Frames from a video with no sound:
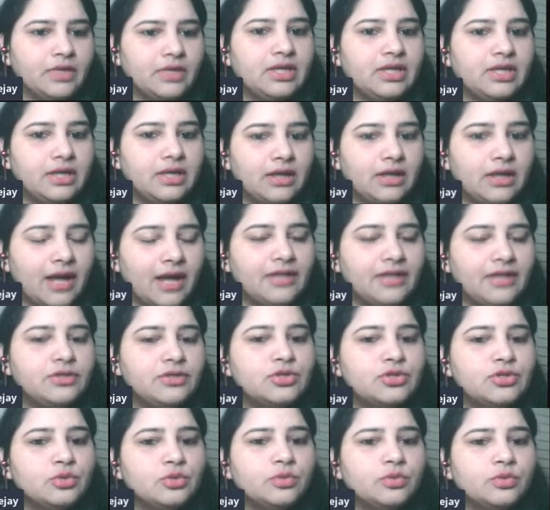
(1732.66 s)

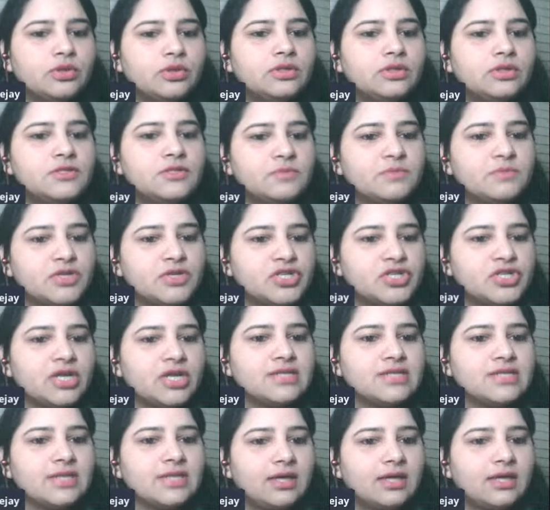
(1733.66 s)
inclined towards
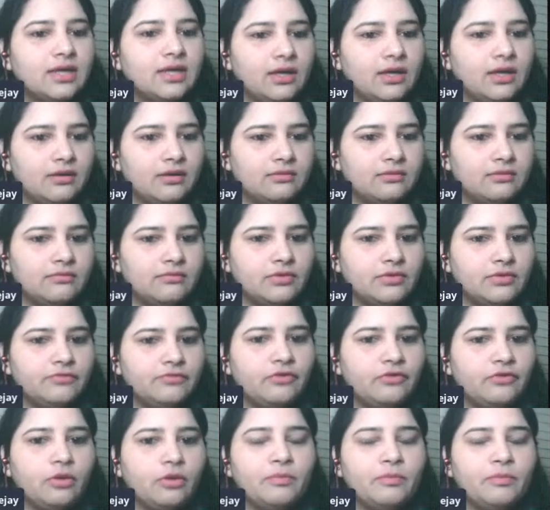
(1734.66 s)
purchasing in.
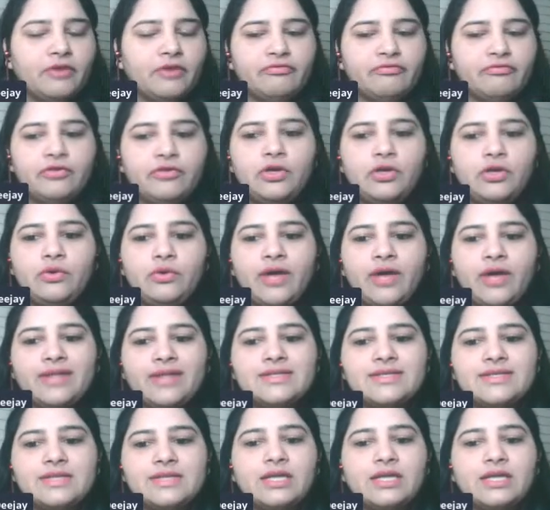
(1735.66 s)
For prefer, you
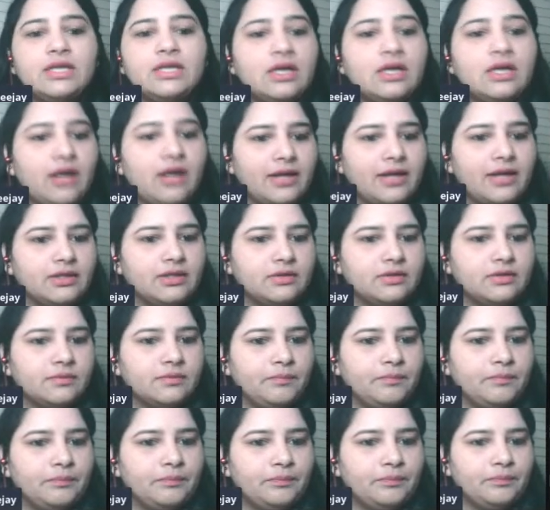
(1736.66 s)
can say inclined.
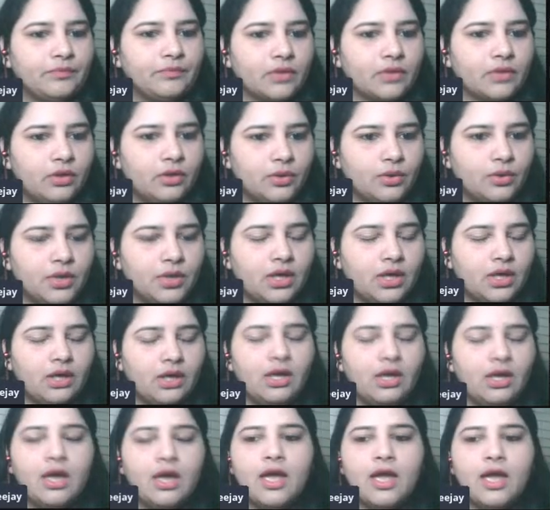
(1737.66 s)

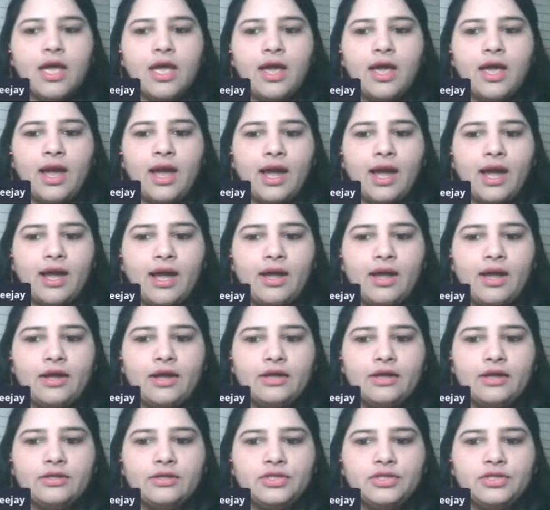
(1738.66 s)
Okay.
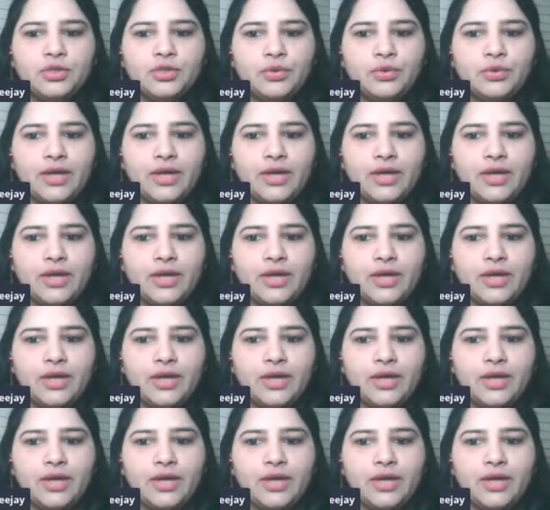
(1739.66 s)
And you